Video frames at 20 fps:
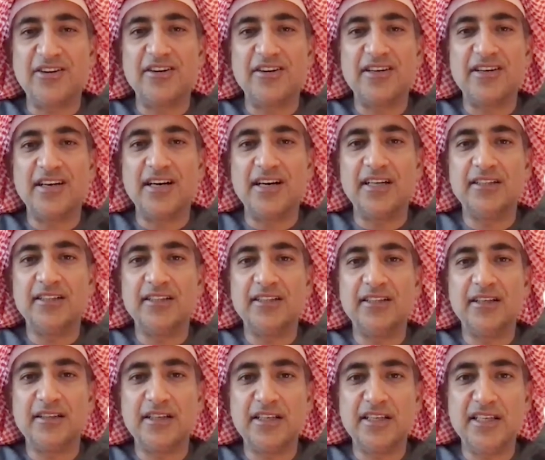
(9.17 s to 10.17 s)
on
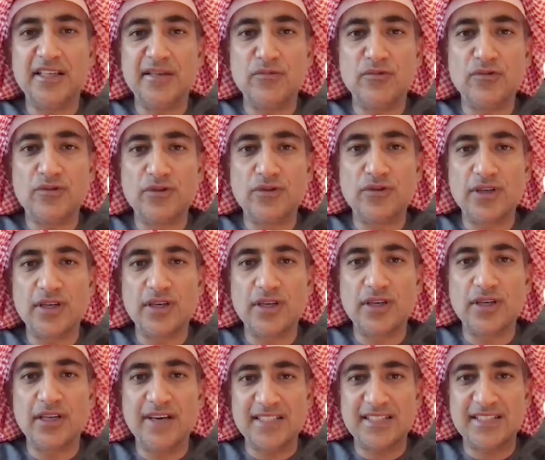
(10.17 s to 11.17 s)
adult
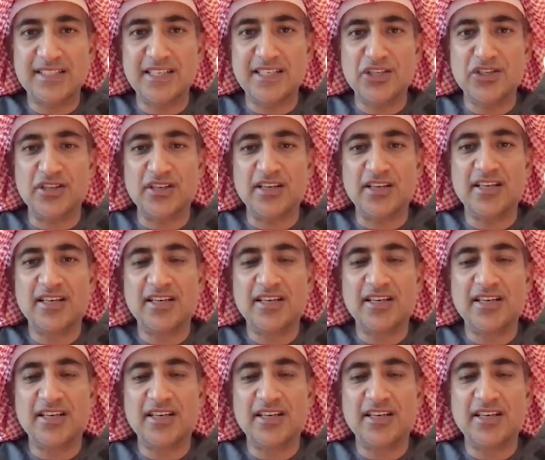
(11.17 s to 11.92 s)
pneumococcal vaccination.